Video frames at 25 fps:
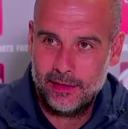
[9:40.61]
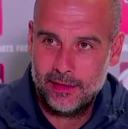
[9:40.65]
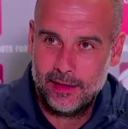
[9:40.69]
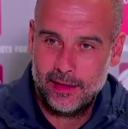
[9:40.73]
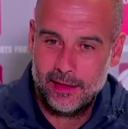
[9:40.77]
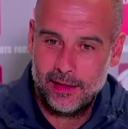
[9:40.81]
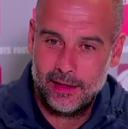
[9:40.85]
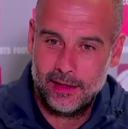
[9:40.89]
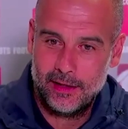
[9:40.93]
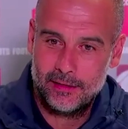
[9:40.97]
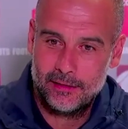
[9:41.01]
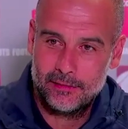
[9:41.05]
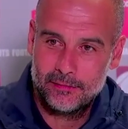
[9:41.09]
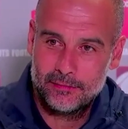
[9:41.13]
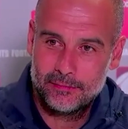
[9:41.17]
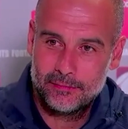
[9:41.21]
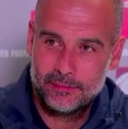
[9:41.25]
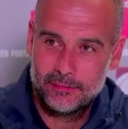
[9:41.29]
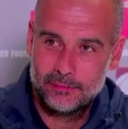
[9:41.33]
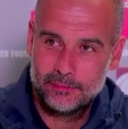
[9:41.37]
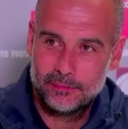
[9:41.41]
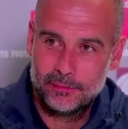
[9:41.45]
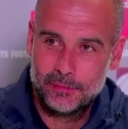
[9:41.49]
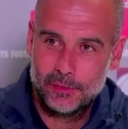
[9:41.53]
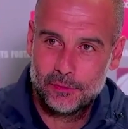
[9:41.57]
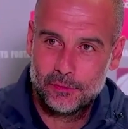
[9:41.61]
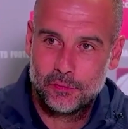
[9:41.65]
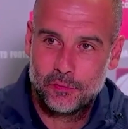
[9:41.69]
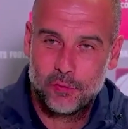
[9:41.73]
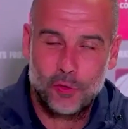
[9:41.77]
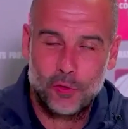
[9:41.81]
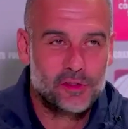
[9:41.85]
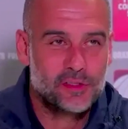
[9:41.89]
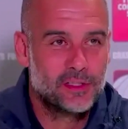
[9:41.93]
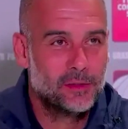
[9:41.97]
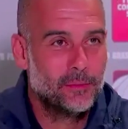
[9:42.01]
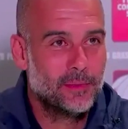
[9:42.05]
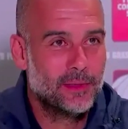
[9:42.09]

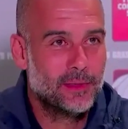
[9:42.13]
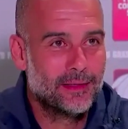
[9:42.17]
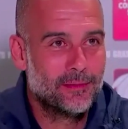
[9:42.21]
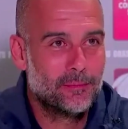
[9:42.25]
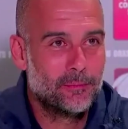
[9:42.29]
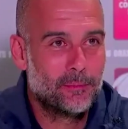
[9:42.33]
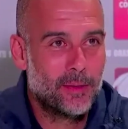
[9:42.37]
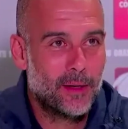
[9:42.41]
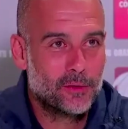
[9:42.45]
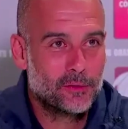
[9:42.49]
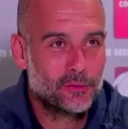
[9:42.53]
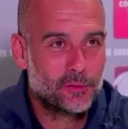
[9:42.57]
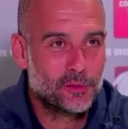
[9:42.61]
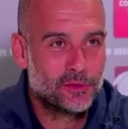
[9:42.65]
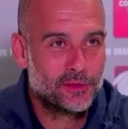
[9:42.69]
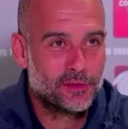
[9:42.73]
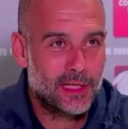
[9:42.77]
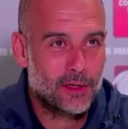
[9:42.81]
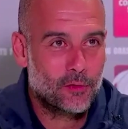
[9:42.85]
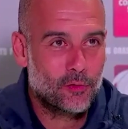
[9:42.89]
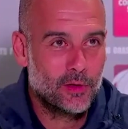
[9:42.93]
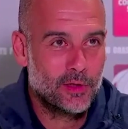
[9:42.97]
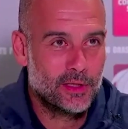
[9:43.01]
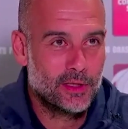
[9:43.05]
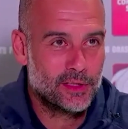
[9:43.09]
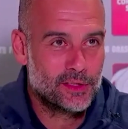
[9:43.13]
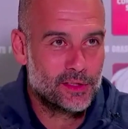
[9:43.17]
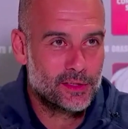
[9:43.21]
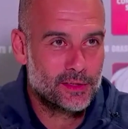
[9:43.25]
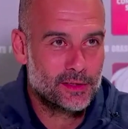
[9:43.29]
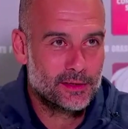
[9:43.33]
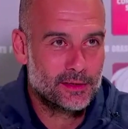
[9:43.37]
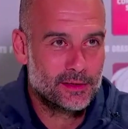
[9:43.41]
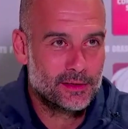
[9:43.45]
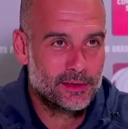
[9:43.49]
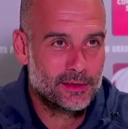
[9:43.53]
£40 million for Jack Grealish.